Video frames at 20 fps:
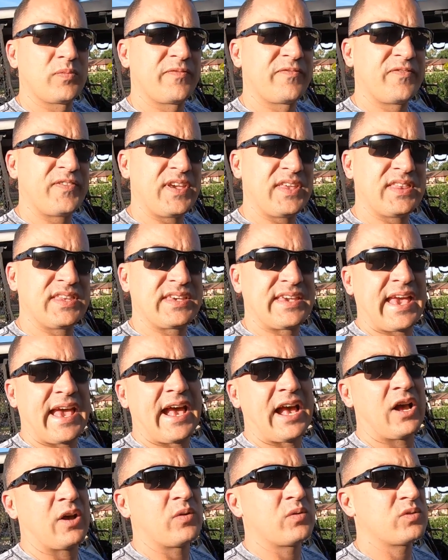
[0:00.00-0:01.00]
feed the
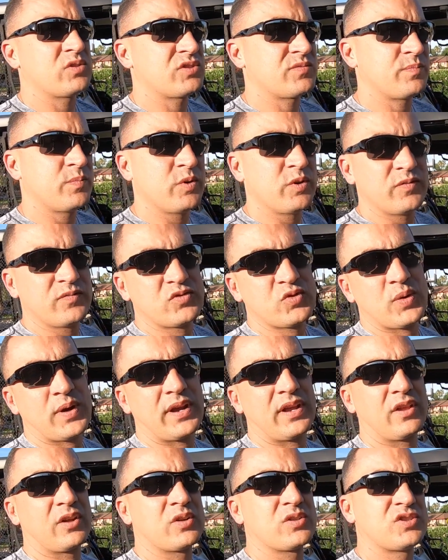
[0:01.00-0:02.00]
cows, move
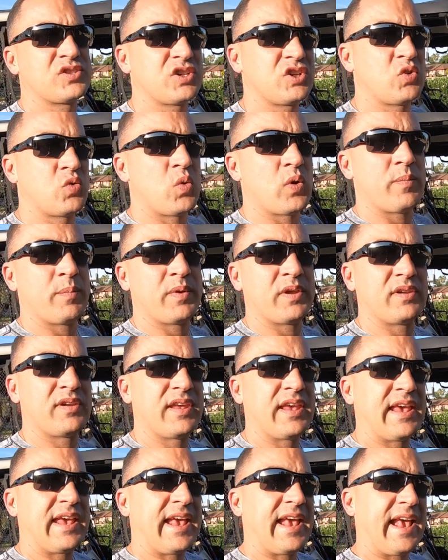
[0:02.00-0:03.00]
trailers, equipment,
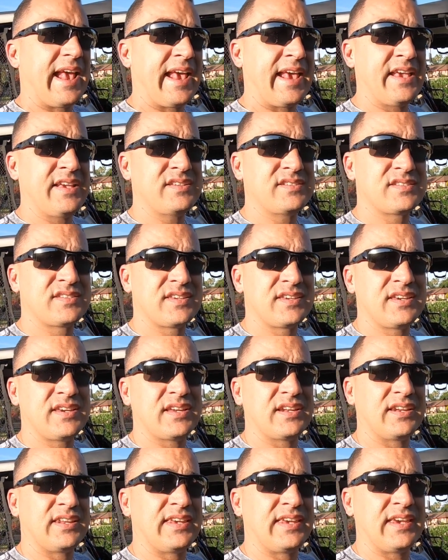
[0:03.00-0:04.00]
AC
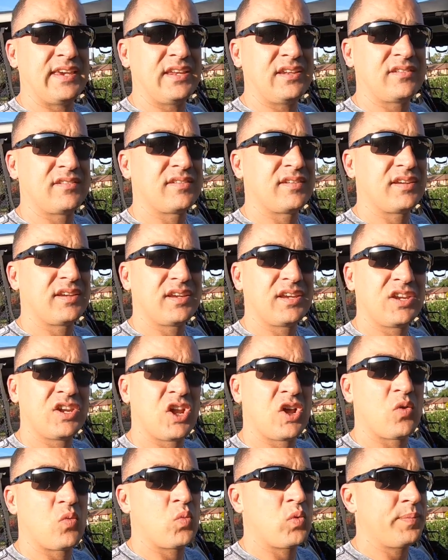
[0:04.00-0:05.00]
and heat,
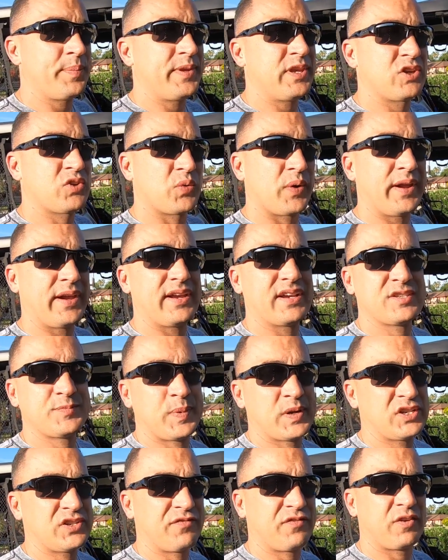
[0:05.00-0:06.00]
would be great,
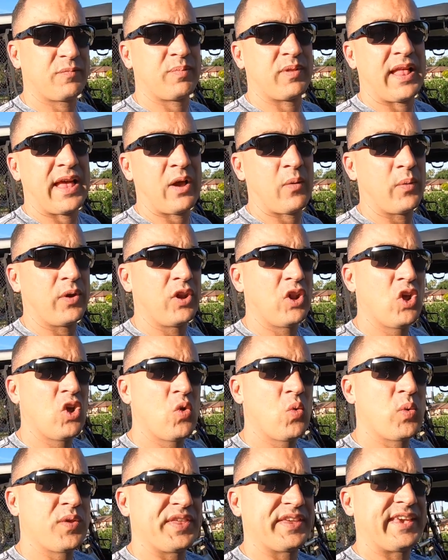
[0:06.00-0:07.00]
especially if you're plowing
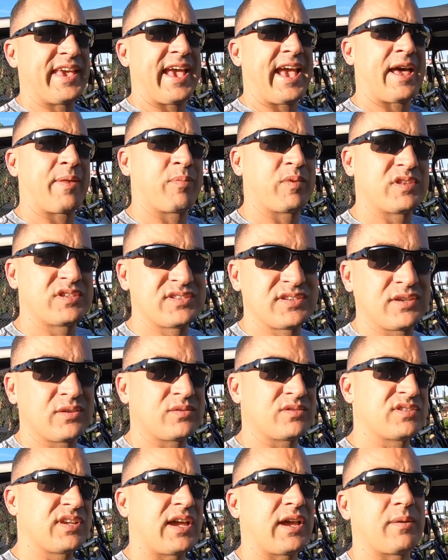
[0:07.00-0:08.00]
with a cab that
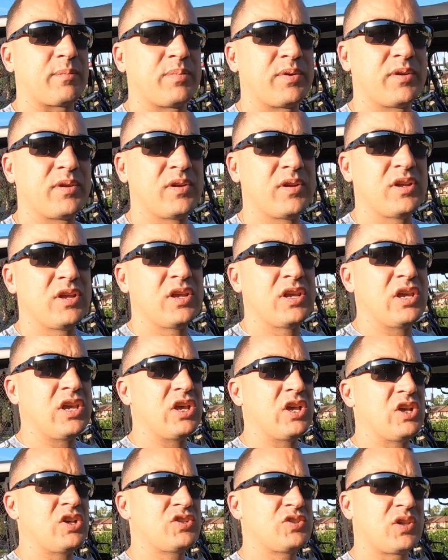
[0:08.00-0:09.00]
seals up.
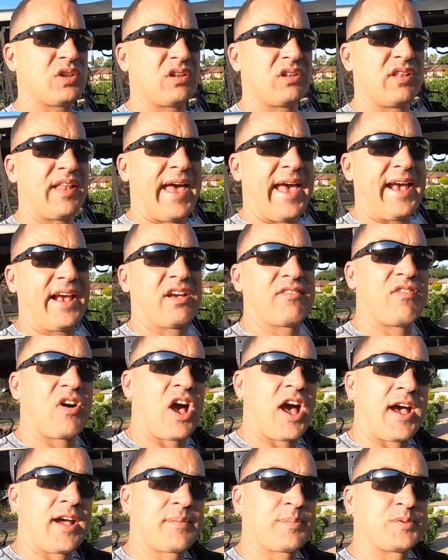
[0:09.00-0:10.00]
So a lack of
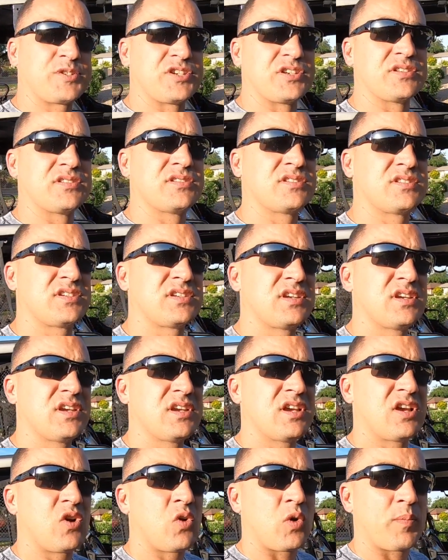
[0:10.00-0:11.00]
options
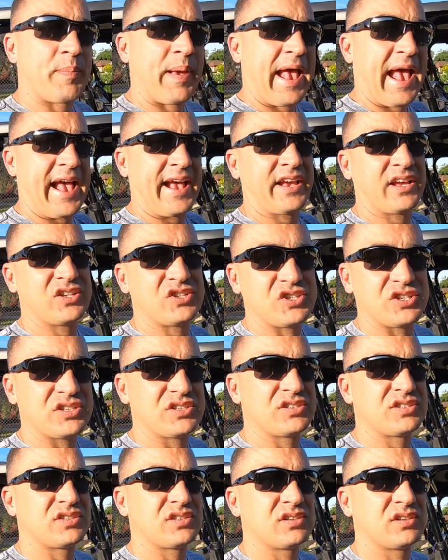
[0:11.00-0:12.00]
or
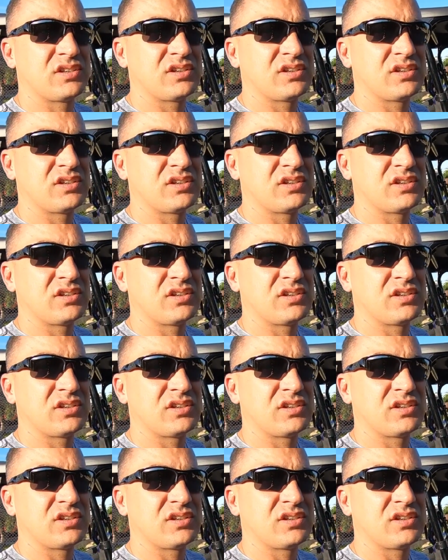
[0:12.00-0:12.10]
packages,